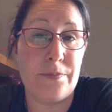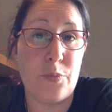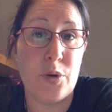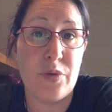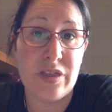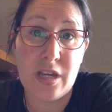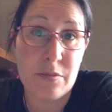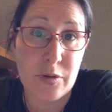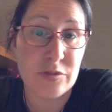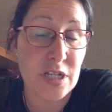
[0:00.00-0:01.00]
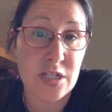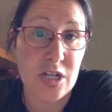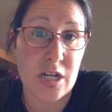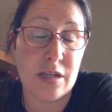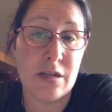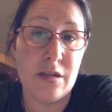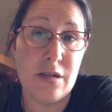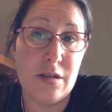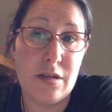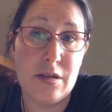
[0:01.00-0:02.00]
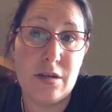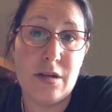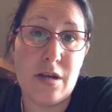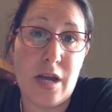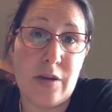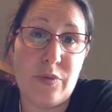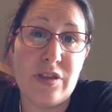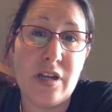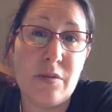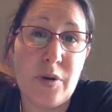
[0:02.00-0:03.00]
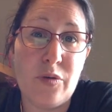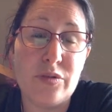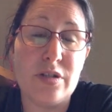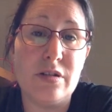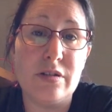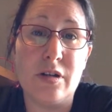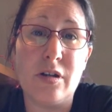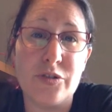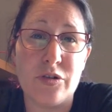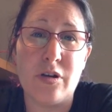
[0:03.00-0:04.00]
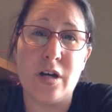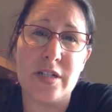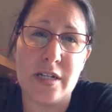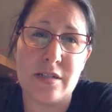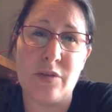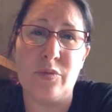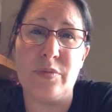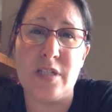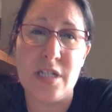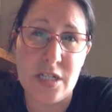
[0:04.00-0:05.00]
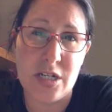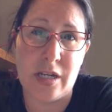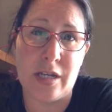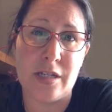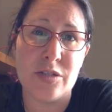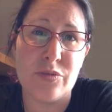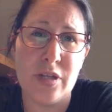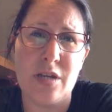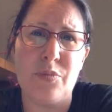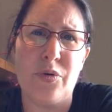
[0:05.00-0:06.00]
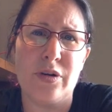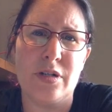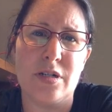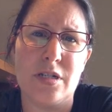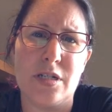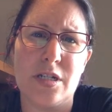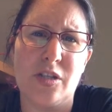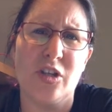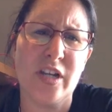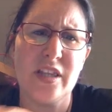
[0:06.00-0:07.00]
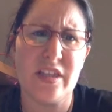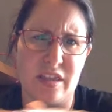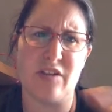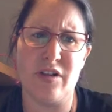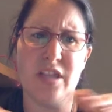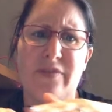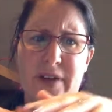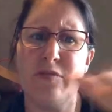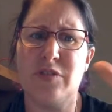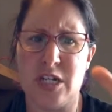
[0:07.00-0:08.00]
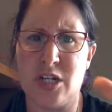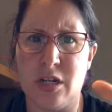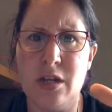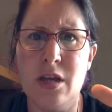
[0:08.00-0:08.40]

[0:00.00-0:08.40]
when we think about teaching and we think about the cultural context that we'll be teaching in, it's really important to look at the theory, the foundation,